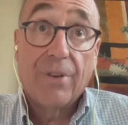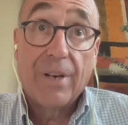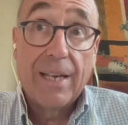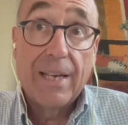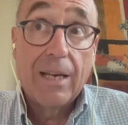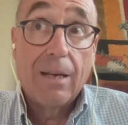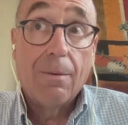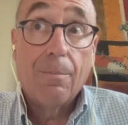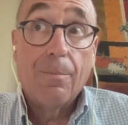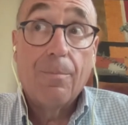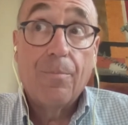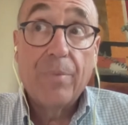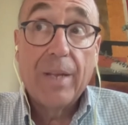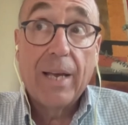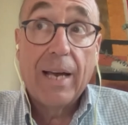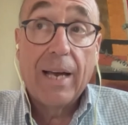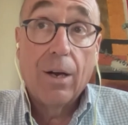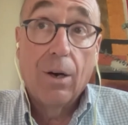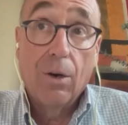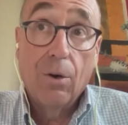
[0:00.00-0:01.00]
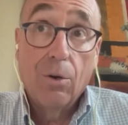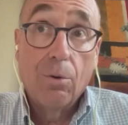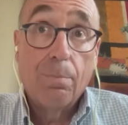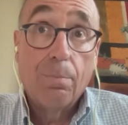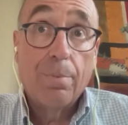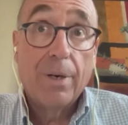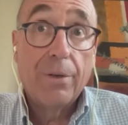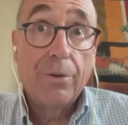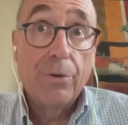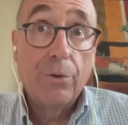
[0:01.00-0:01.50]
for him, I
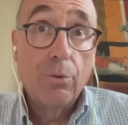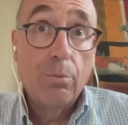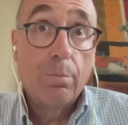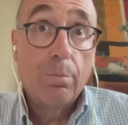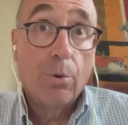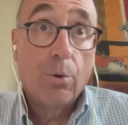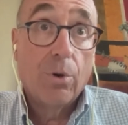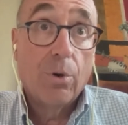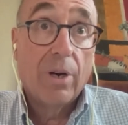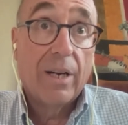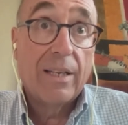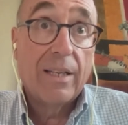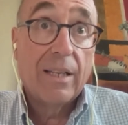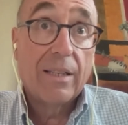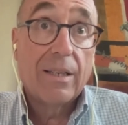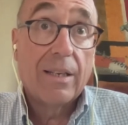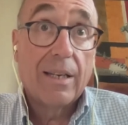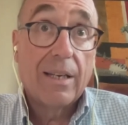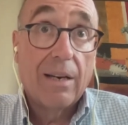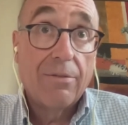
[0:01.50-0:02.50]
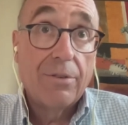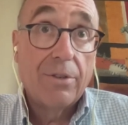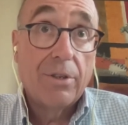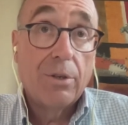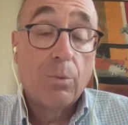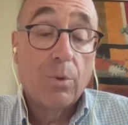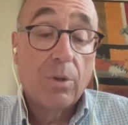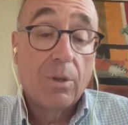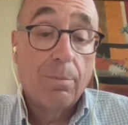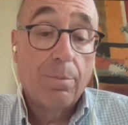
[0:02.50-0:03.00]
hope, a new board that the
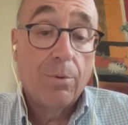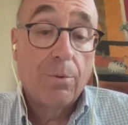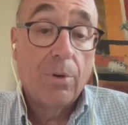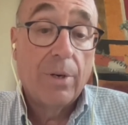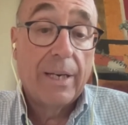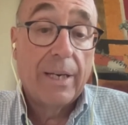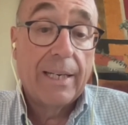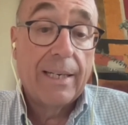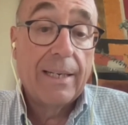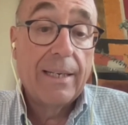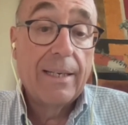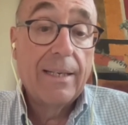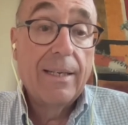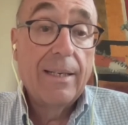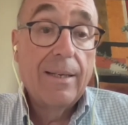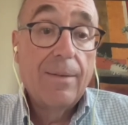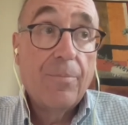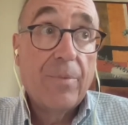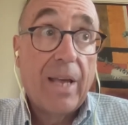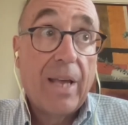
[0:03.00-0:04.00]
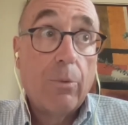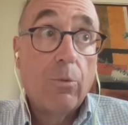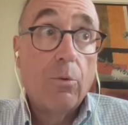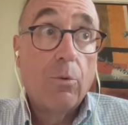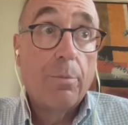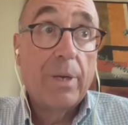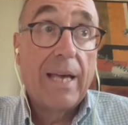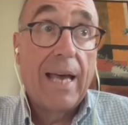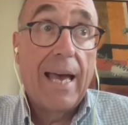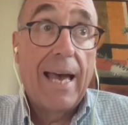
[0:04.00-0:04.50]
governor will appoint that
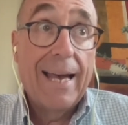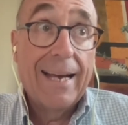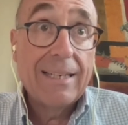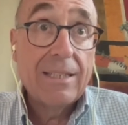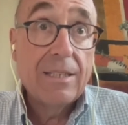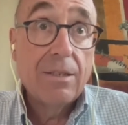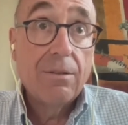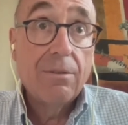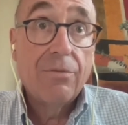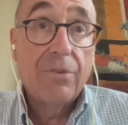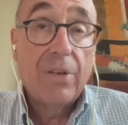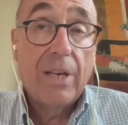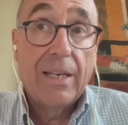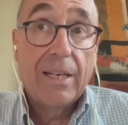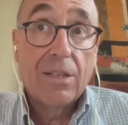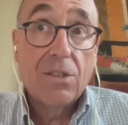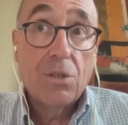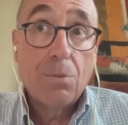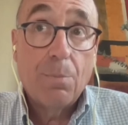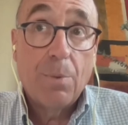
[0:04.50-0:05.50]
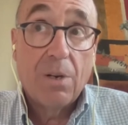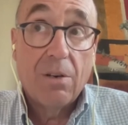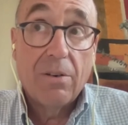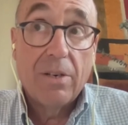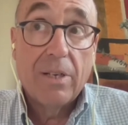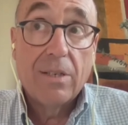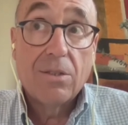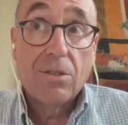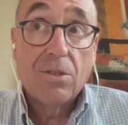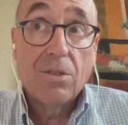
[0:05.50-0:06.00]
will be active and
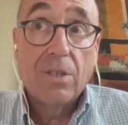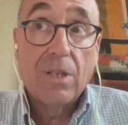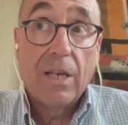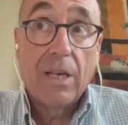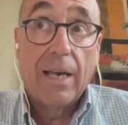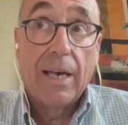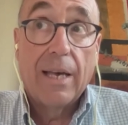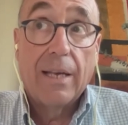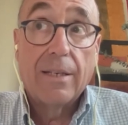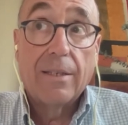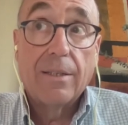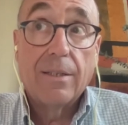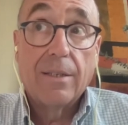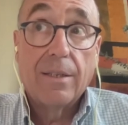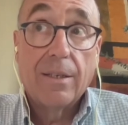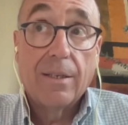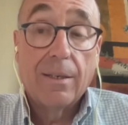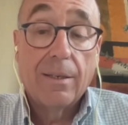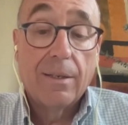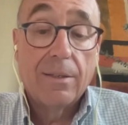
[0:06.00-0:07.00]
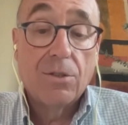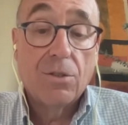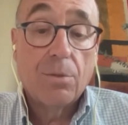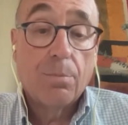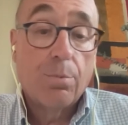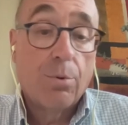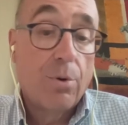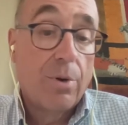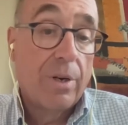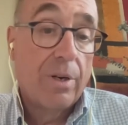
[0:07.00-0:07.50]
experienced and uh,
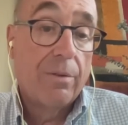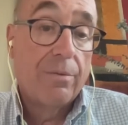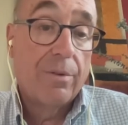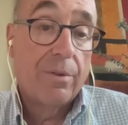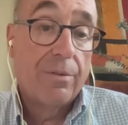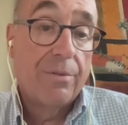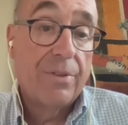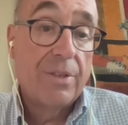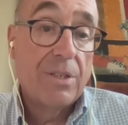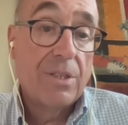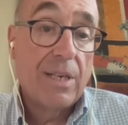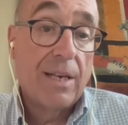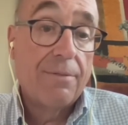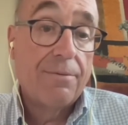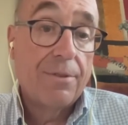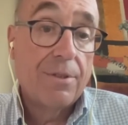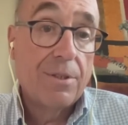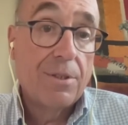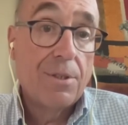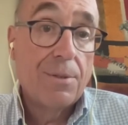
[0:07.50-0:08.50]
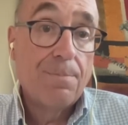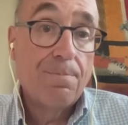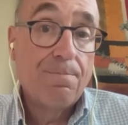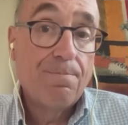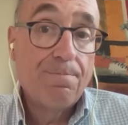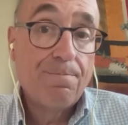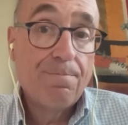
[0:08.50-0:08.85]
supportive of his efforts.